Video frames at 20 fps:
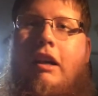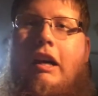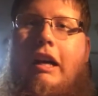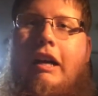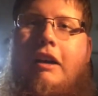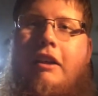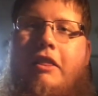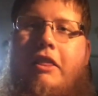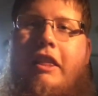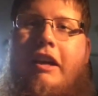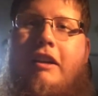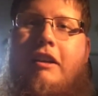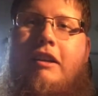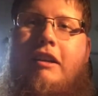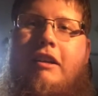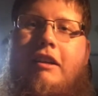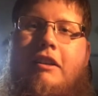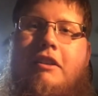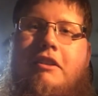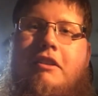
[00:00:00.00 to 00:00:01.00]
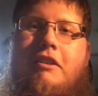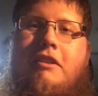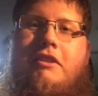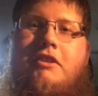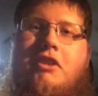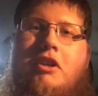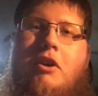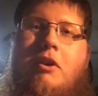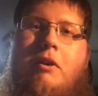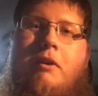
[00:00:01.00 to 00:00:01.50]
Uh, that uh,
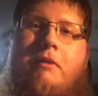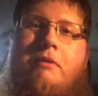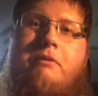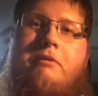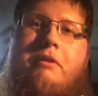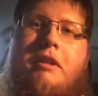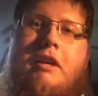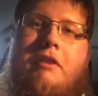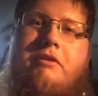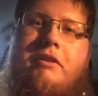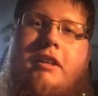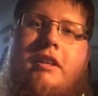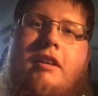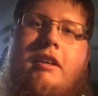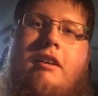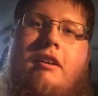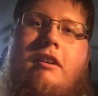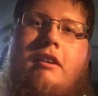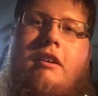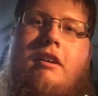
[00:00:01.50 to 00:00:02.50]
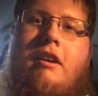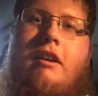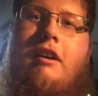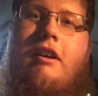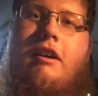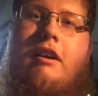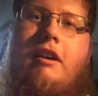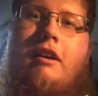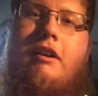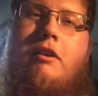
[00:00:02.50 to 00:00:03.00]
show of Fluffy,
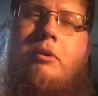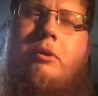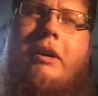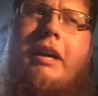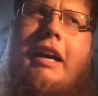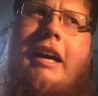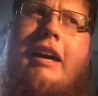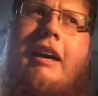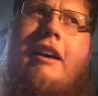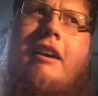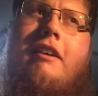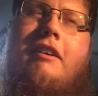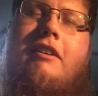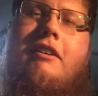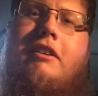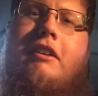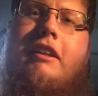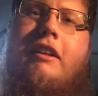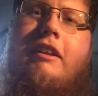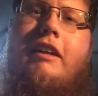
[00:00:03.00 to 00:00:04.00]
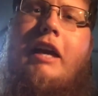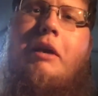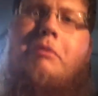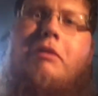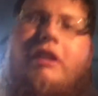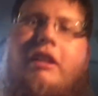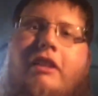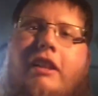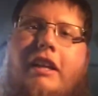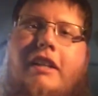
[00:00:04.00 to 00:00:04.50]
uh, wait,
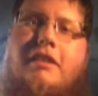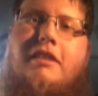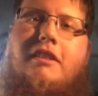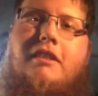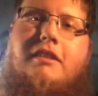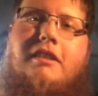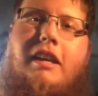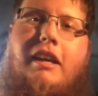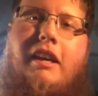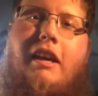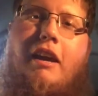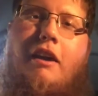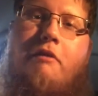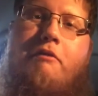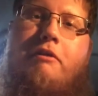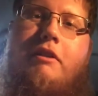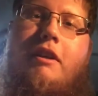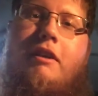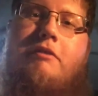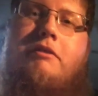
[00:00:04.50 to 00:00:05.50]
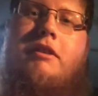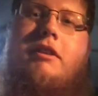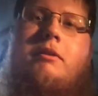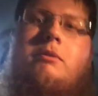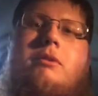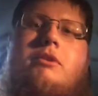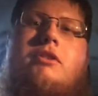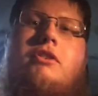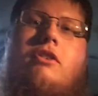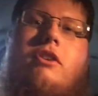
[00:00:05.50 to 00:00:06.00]
Gabriel Iglesias, aka Fluffy,
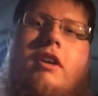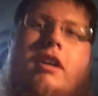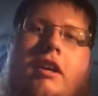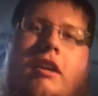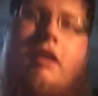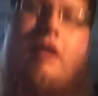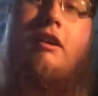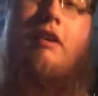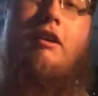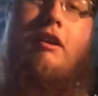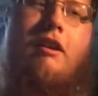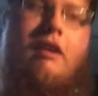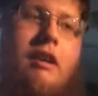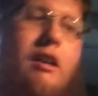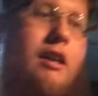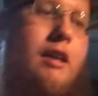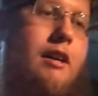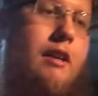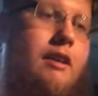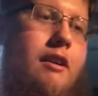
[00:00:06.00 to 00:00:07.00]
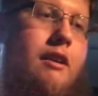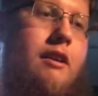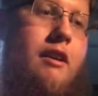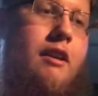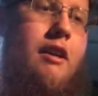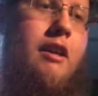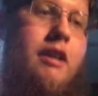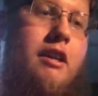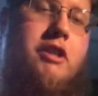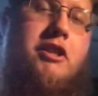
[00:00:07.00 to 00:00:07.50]
was great. Uh,
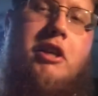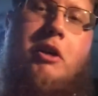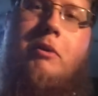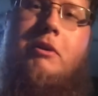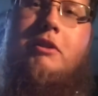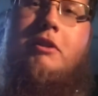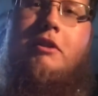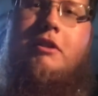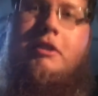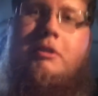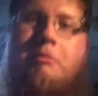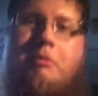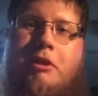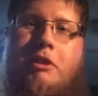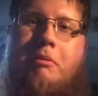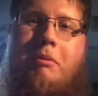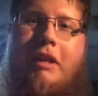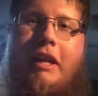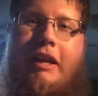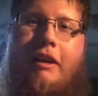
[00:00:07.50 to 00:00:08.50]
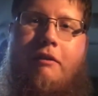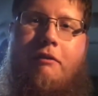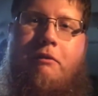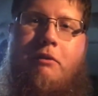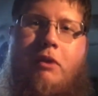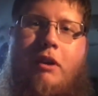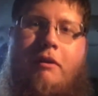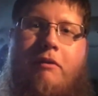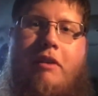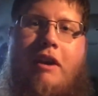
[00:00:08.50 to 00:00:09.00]
his show was only supposed to be like
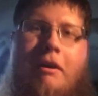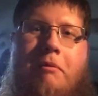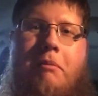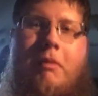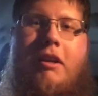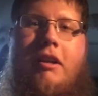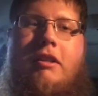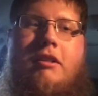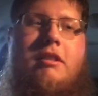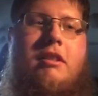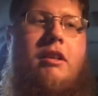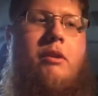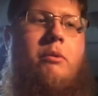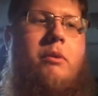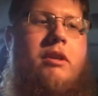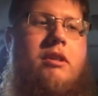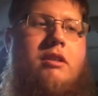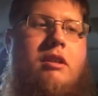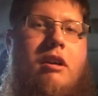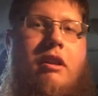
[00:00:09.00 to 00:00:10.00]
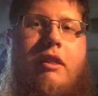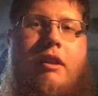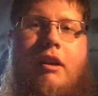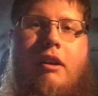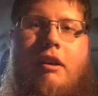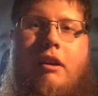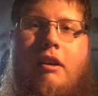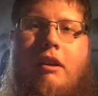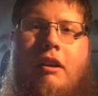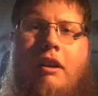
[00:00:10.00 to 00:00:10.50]
forty-five minutes. He was on
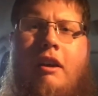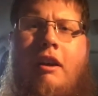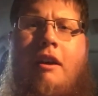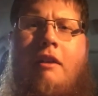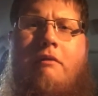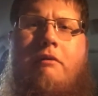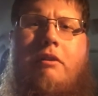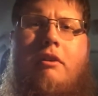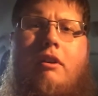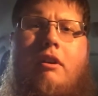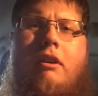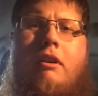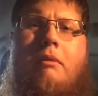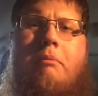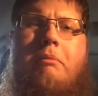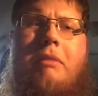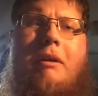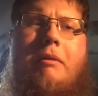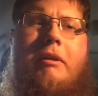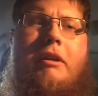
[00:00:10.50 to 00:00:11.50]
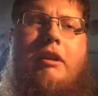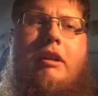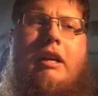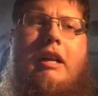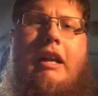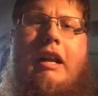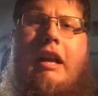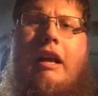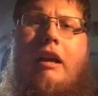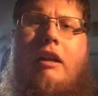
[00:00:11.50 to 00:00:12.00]
there for probably
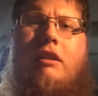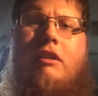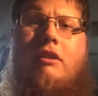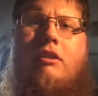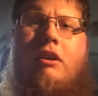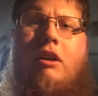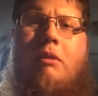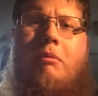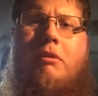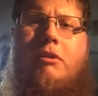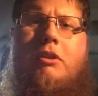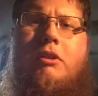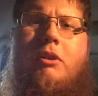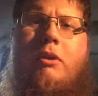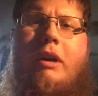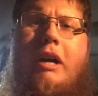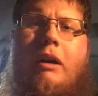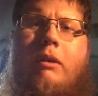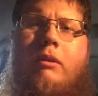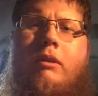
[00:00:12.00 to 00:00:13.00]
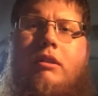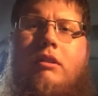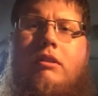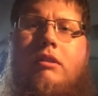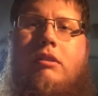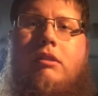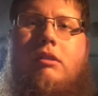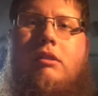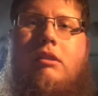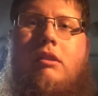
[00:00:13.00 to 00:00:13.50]
almost two
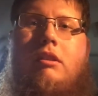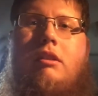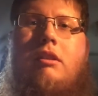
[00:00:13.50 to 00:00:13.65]
hours,